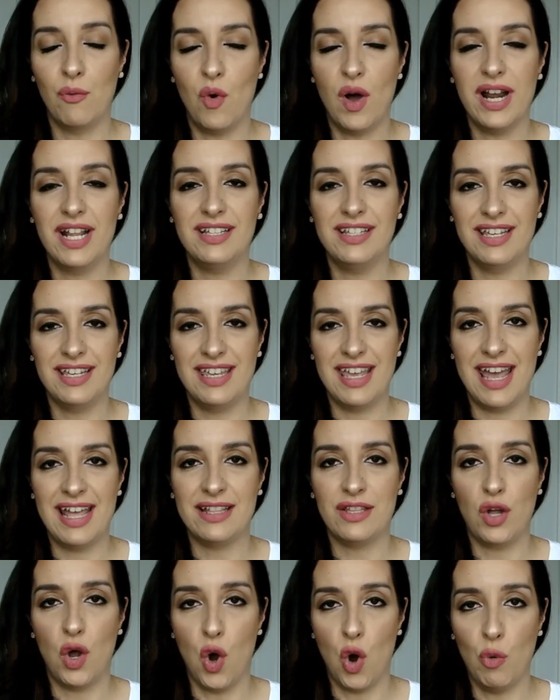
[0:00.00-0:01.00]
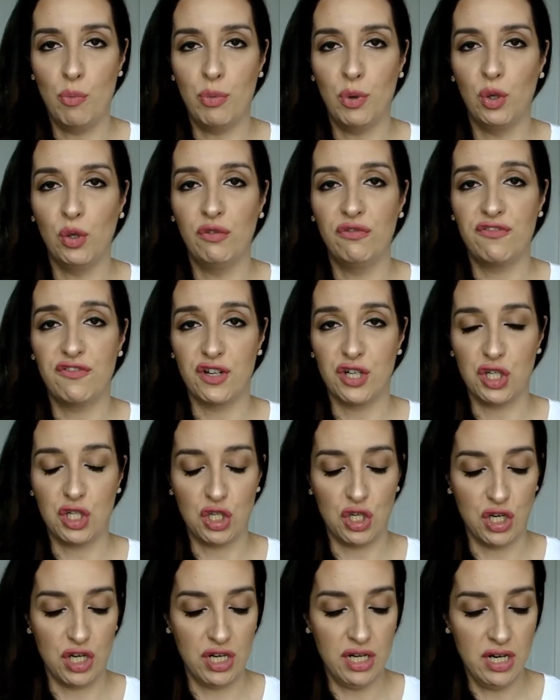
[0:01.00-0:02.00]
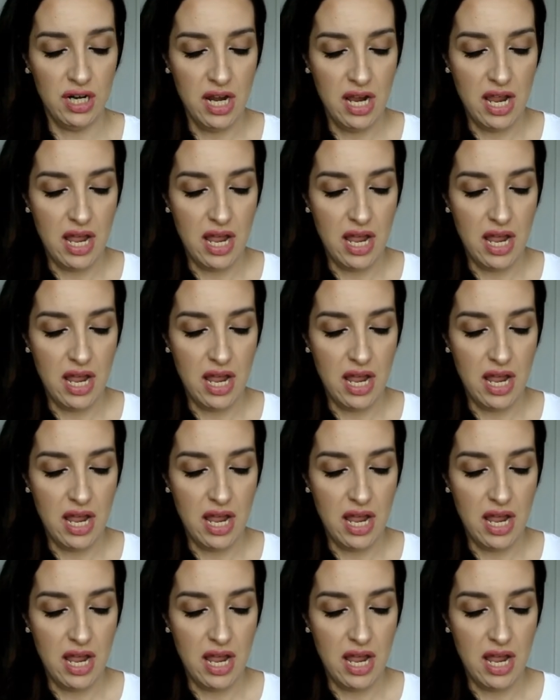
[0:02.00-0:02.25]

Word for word: wanted to get Opal for sure.